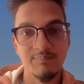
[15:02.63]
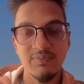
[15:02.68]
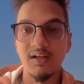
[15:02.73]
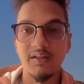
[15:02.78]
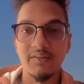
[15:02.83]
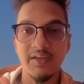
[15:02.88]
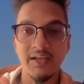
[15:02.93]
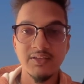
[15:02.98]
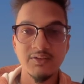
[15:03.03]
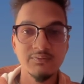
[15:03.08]

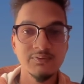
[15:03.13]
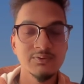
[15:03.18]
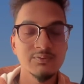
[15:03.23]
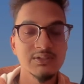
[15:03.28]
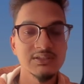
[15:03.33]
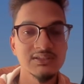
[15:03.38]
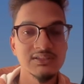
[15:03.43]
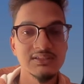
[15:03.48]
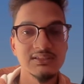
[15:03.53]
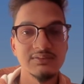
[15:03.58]
Thank you for
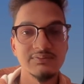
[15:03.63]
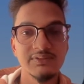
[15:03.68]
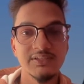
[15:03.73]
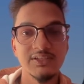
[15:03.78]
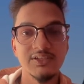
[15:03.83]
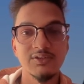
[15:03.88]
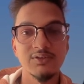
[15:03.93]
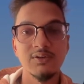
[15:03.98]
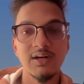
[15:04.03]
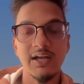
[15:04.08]
watching this
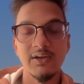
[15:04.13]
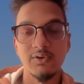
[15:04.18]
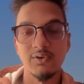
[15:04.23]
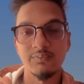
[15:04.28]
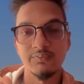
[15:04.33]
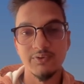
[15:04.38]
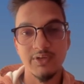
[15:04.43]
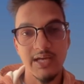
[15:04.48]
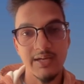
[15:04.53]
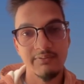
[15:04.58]
video. I hope
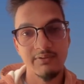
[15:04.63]
you have